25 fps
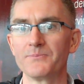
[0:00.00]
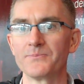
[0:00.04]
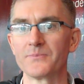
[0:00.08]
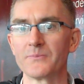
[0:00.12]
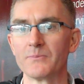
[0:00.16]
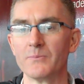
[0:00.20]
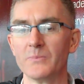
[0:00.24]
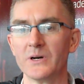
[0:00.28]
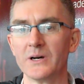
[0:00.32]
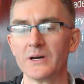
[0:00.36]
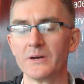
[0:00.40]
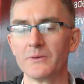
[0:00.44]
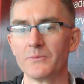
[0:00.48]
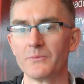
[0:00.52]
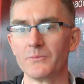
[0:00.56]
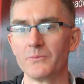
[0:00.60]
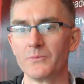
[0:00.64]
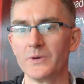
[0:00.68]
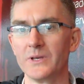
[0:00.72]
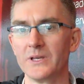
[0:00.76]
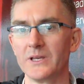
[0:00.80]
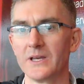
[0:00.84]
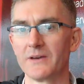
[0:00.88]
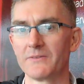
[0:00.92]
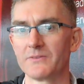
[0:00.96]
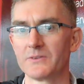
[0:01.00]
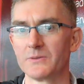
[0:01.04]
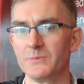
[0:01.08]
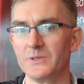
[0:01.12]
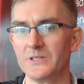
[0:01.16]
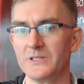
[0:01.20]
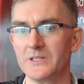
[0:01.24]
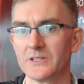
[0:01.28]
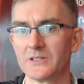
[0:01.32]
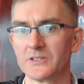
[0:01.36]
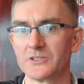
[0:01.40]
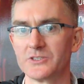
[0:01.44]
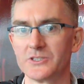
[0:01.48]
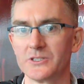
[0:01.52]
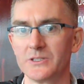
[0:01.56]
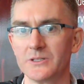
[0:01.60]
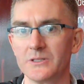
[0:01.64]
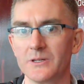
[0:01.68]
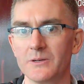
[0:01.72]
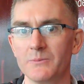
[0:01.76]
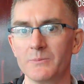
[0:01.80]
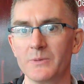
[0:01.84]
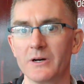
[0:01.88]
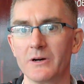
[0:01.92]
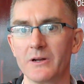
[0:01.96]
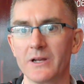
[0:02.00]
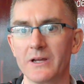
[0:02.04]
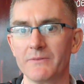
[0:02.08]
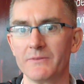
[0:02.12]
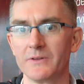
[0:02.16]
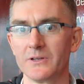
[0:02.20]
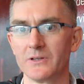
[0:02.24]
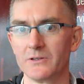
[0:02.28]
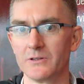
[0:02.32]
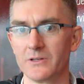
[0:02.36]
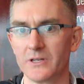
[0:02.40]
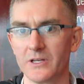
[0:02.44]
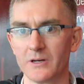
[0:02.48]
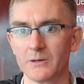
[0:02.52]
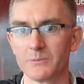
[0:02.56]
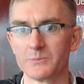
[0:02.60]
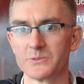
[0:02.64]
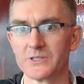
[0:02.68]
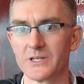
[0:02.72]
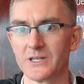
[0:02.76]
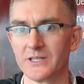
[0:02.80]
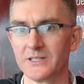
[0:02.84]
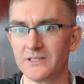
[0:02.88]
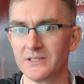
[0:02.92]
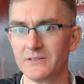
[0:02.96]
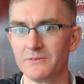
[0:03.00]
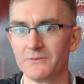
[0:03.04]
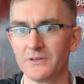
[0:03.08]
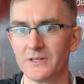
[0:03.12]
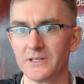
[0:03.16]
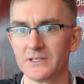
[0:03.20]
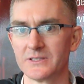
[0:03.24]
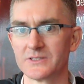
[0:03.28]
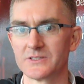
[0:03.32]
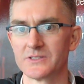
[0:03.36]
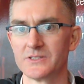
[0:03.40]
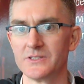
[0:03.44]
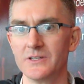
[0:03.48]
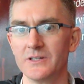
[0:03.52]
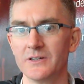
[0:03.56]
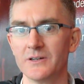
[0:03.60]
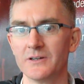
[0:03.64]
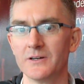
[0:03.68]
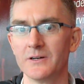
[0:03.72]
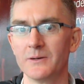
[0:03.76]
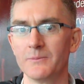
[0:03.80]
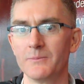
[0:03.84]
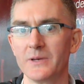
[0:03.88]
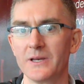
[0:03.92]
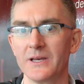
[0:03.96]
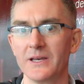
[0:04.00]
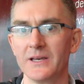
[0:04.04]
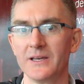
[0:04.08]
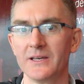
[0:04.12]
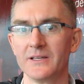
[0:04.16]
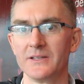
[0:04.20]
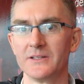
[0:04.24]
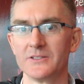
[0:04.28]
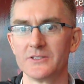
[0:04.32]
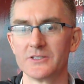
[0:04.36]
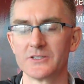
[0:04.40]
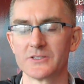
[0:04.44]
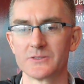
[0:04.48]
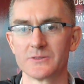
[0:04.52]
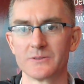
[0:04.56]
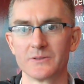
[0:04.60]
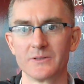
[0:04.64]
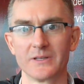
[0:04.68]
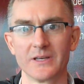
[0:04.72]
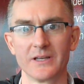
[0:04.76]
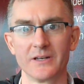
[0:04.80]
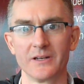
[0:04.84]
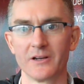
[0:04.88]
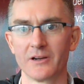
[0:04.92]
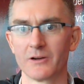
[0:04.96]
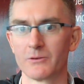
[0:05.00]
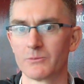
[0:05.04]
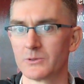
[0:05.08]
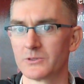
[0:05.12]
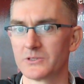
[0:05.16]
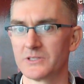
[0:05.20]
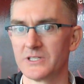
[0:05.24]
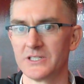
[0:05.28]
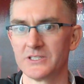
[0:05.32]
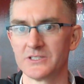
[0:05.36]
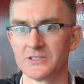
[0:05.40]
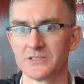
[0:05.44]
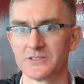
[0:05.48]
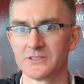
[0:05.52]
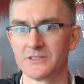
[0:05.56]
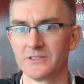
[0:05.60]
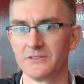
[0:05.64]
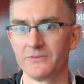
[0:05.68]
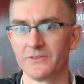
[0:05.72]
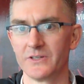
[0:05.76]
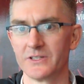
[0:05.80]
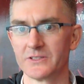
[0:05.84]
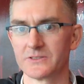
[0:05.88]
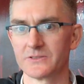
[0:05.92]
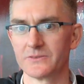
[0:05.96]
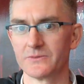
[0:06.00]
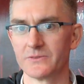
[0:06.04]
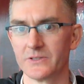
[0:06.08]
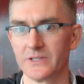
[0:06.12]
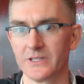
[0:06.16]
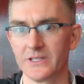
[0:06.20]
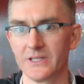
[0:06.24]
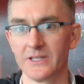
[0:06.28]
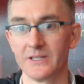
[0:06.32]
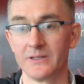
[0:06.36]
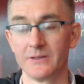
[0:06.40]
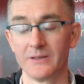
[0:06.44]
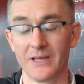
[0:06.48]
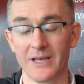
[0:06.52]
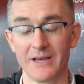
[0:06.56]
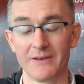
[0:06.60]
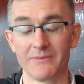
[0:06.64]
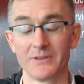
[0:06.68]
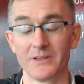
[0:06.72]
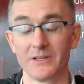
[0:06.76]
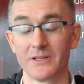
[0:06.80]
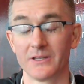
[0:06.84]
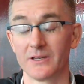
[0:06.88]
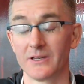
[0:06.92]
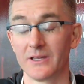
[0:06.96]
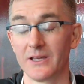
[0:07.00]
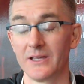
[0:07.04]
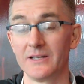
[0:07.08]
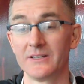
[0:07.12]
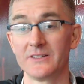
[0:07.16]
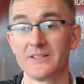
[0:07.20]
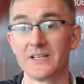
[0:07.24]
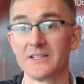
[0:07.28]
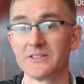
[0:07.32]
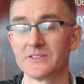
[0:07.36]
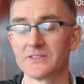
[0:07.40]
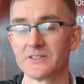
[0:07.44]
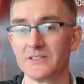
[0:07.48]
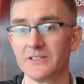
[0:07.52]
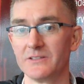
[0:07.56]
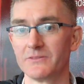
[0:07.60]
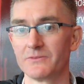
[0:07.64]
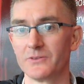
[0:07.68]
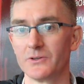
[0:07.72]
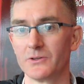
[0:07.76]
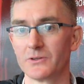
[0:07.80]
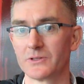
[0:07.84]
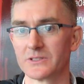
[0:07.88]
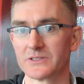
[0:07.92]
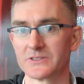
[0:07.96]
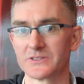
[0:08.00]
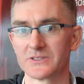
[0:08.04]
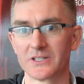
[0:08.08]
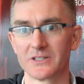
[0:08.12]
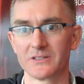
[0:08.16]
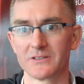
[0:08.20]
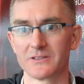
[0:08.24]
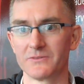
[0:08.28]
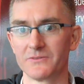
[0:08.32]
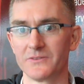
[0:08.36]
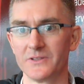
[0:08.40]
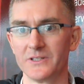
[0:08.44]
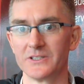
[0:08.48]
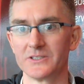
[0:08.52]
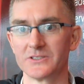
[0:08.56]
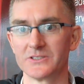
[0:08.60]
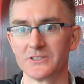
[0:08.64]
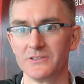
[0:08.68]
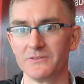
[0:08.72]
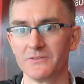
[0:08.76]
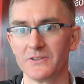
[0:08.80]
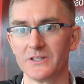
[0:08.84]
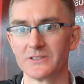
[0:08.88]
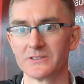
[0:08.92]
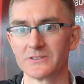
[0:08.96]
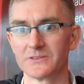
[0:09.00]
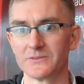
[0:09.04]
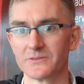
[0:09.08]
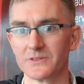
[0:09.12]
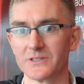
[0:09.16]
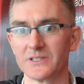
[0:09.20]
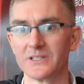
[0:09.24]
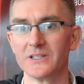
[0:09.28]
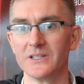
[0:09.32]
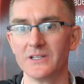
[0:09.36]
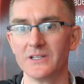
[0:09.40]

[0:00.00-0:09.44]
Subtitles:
but we have to be diligent about having good help side defense and just getting our rotations defensively and having the intensity and focus start to finish defensively.